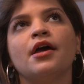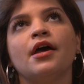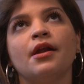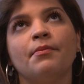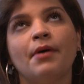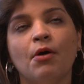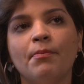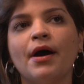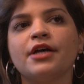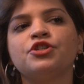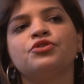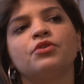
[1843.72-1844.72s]
and about
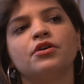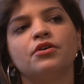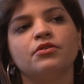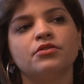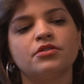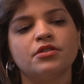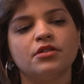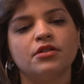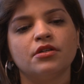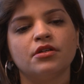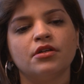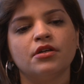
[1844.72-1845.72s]
my struggles,
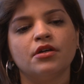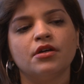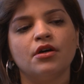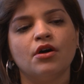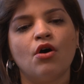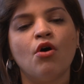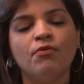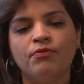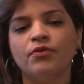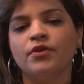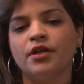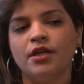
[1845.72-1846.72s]

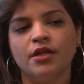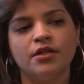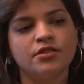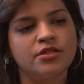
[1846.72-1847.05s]
hopefully